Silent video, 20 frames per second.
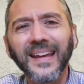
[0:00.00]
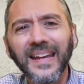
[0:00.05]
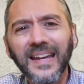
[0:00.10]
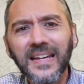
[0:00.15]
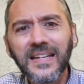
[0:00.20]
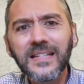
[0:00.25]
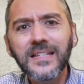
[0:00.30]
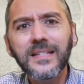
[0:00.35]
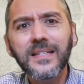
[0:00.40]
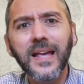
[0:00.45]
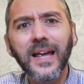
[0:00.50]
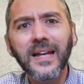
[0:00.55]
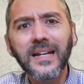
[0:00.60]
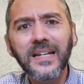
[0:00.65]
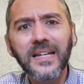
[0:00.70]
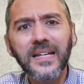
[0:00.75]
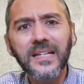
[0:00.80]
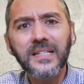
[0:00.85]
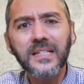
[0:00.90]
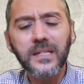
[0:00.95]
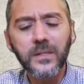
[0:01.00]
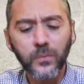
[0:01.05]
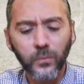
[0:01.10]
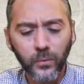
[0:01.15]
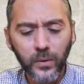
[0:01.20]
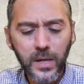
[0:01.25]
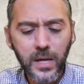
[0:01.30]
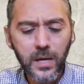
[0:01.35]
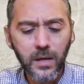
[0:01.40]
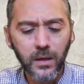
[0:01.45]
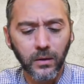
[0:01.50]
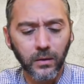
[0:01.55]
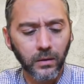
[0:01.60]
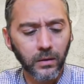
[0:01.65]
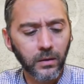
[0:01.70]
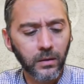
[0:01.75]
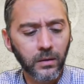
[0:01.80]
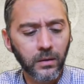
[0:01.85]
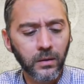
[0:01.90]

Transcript: is and isn't real?